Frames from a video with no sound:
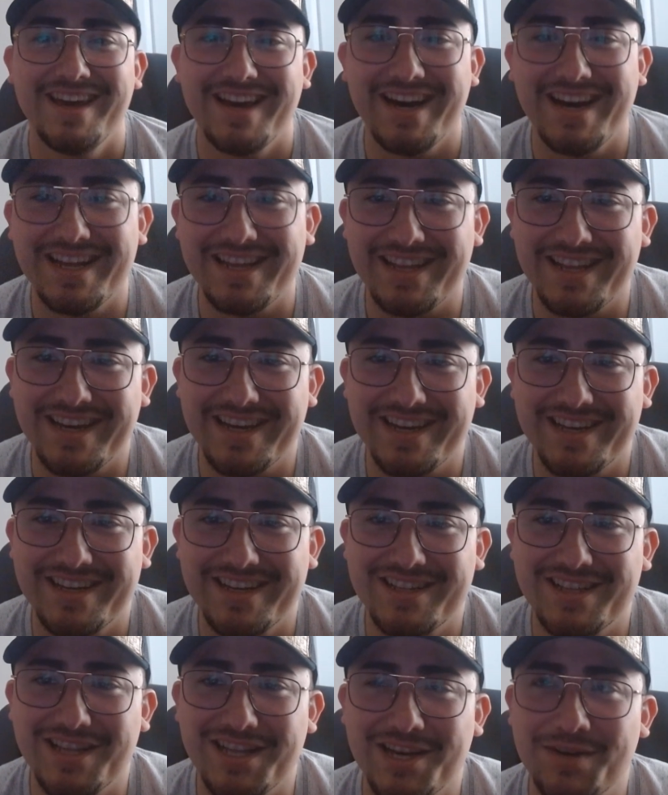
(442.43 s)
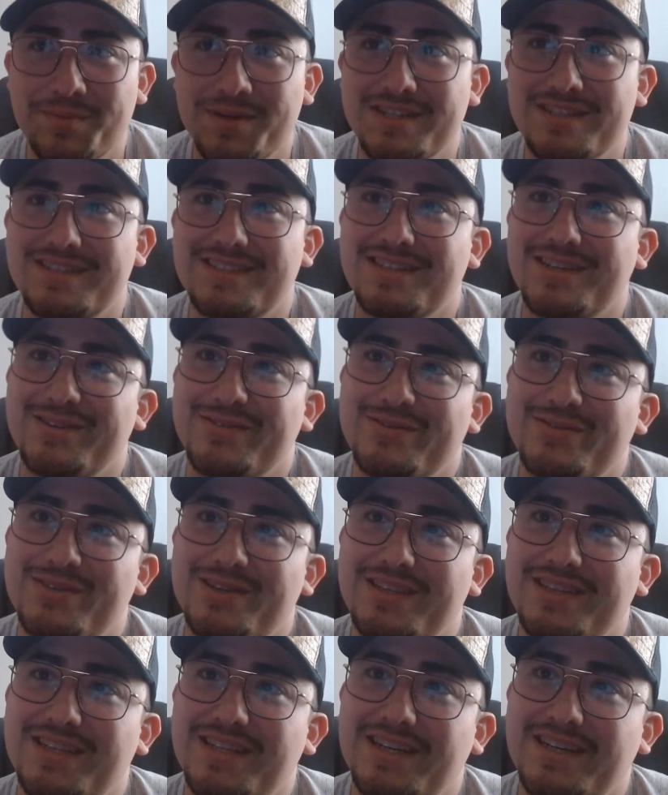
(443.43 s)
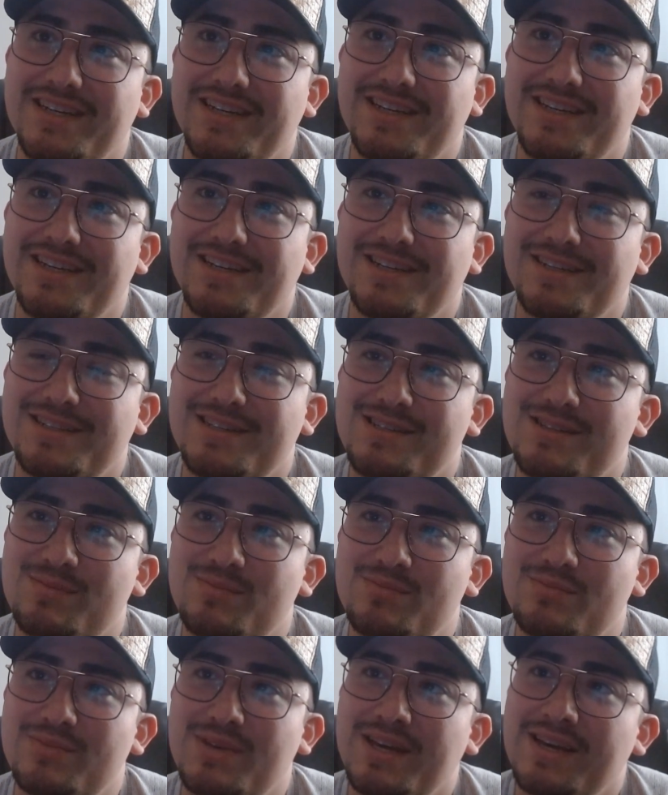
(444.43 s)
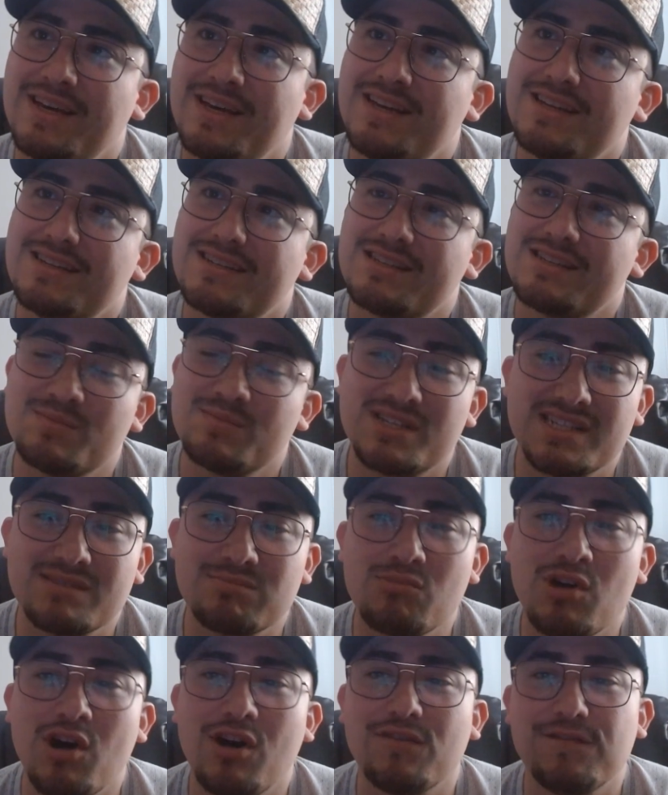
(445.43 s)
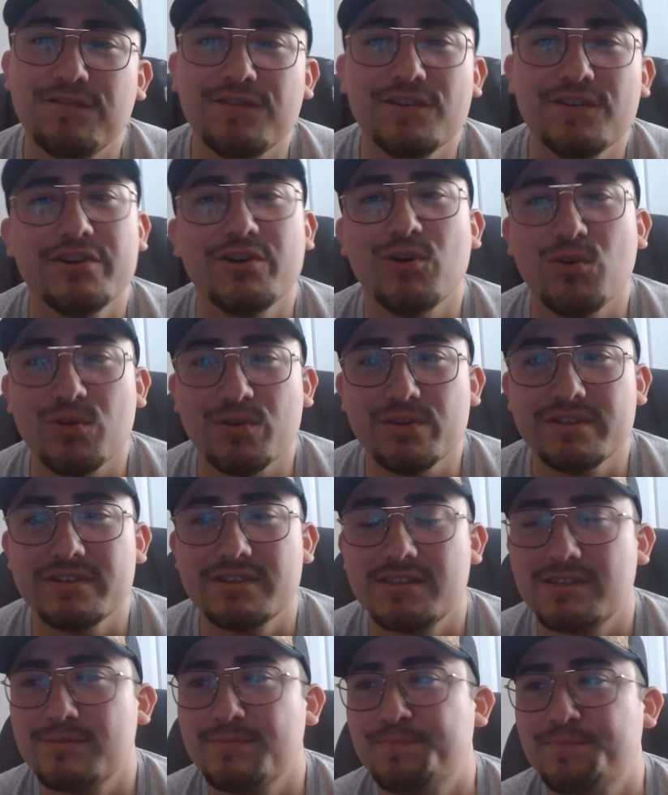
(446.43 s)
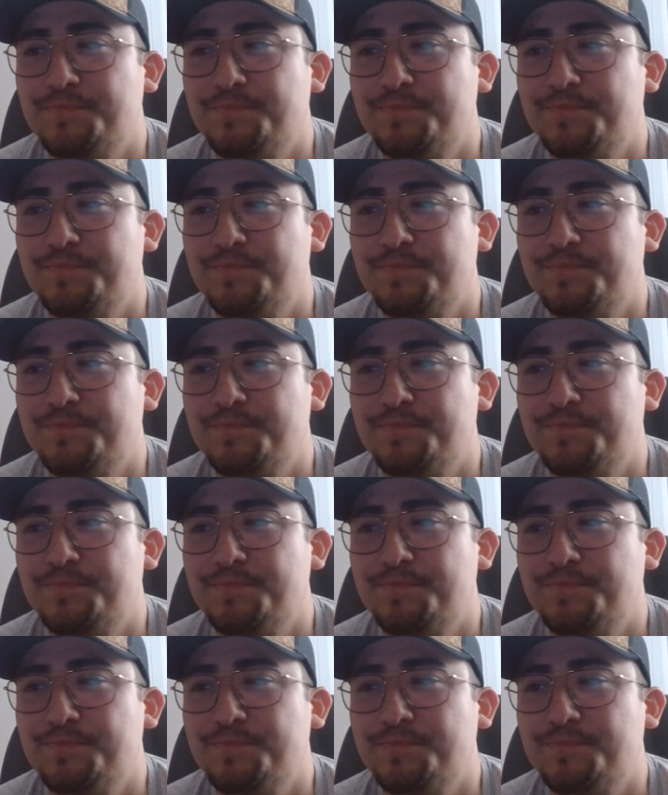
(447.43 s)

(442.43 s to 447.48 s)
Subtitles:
I like climbing stuff with some small footholds.